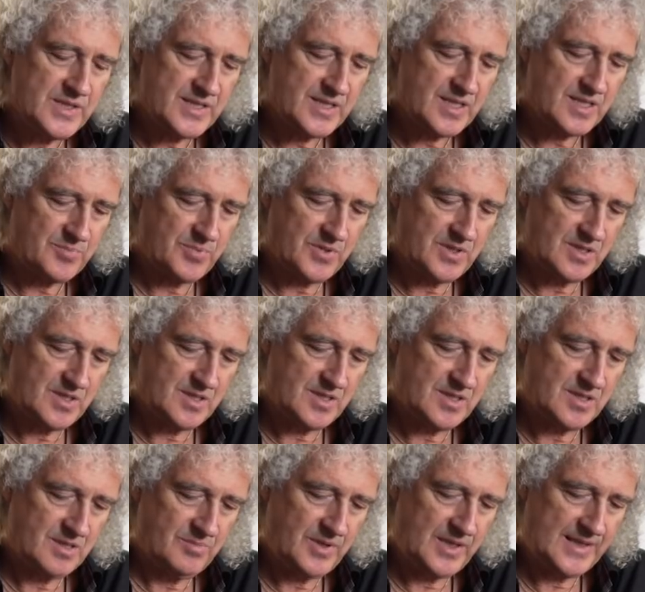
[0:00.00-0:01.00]

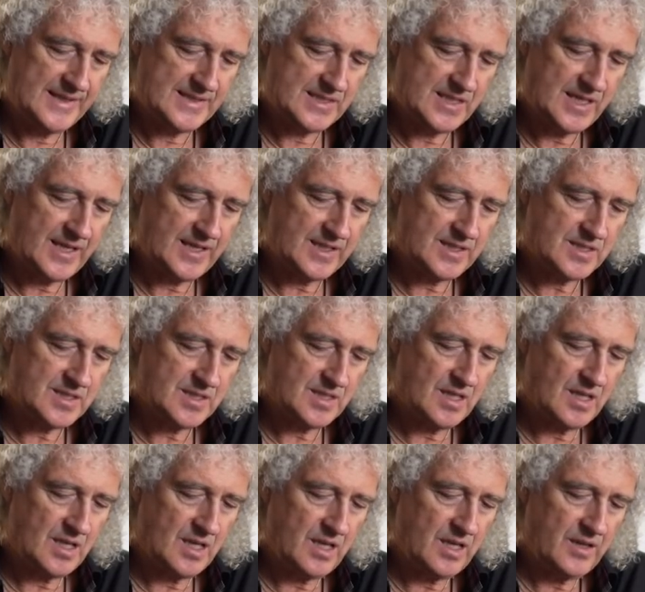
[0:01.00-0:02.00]
6pence to be exact,
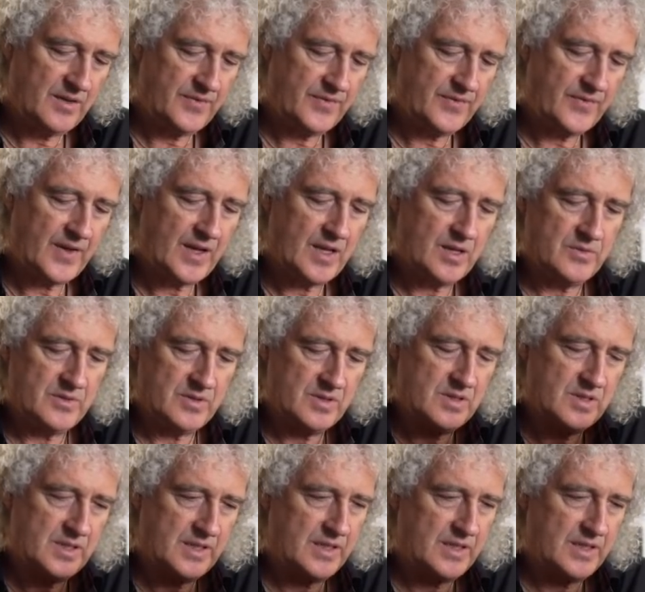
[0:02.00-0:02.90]
I found